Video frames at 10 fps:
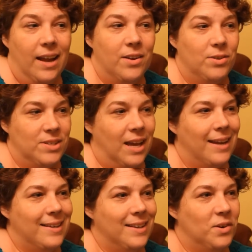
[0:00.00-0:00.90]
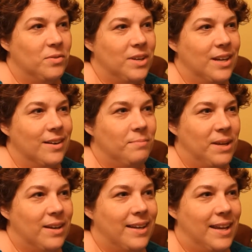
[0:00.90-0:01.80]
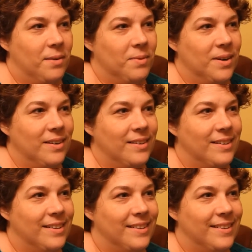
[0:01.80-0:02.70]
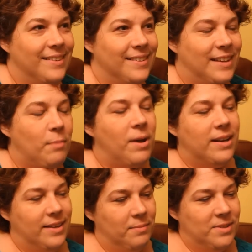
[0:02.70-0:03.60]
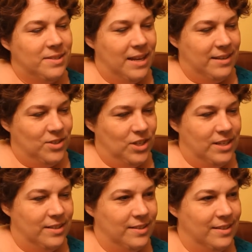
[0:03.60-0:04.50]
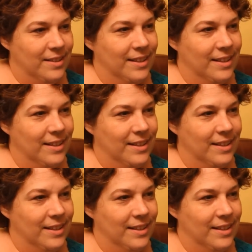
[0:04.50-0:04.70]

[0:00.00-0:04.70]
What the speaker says: Are you dying to get over here and be on camera? Come on, come say cheese.